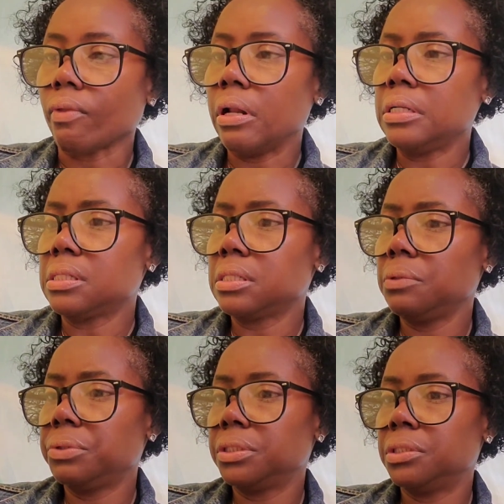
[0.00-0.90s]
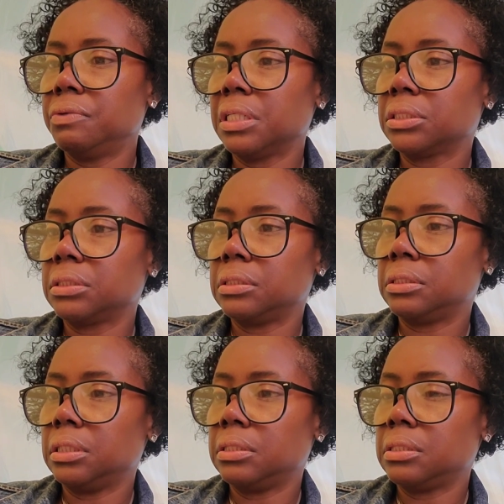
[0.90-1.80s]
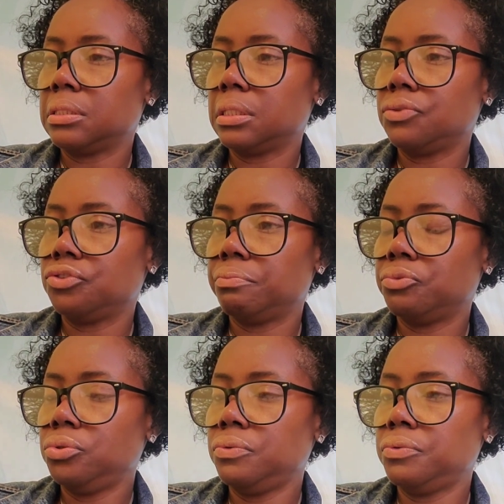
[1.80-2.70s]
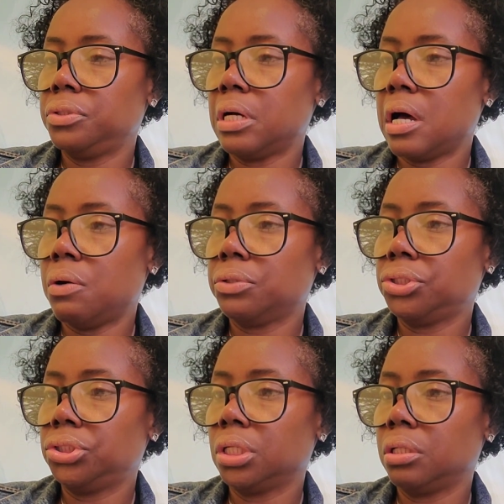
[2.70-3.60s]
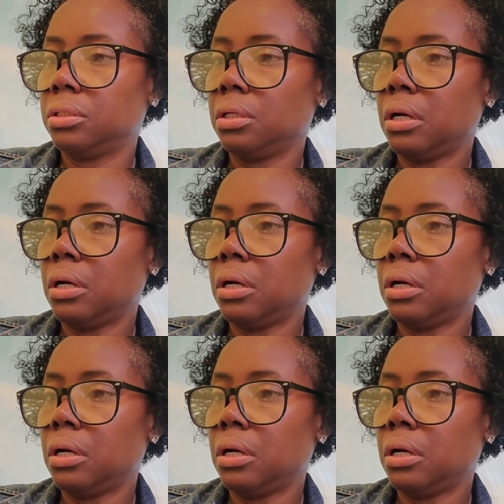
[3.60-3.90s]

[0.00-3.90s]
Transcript: Let's see what the direction says. It says remove the outer shell and